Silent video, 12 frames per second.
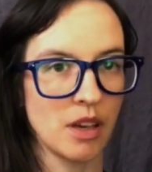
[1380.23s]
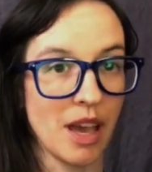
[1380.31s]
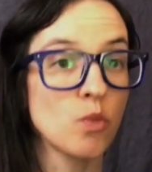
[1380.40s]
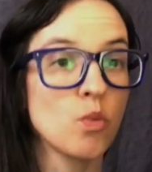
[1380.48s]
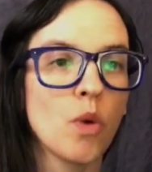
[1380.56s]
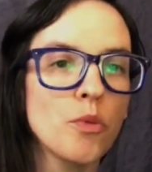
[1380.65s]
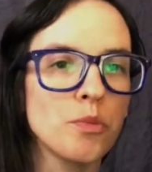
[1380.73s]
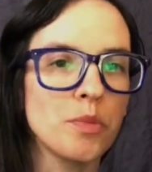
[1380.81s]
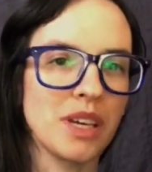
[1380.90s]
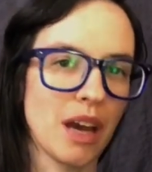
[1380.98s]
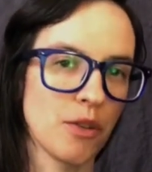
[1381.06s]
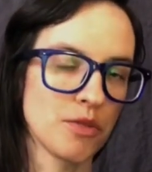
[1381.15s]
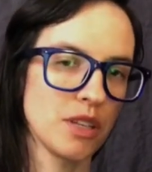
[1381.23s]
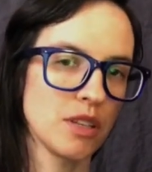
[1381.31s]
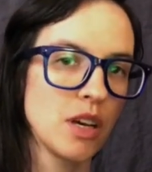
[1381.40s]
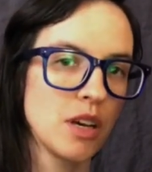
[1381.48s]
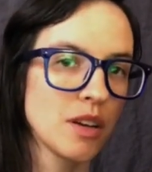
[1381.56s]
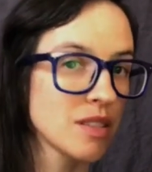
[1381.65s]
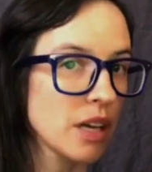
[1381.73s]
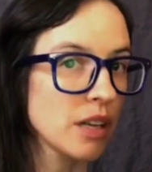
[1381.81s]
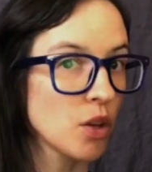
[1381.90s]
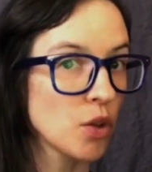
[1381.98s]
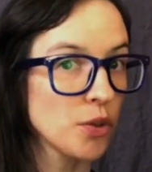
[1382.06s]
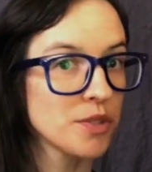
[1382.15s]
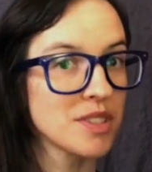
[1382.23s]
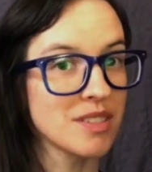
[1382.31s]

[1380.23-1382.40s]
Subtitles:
and won't be counted? Because that includes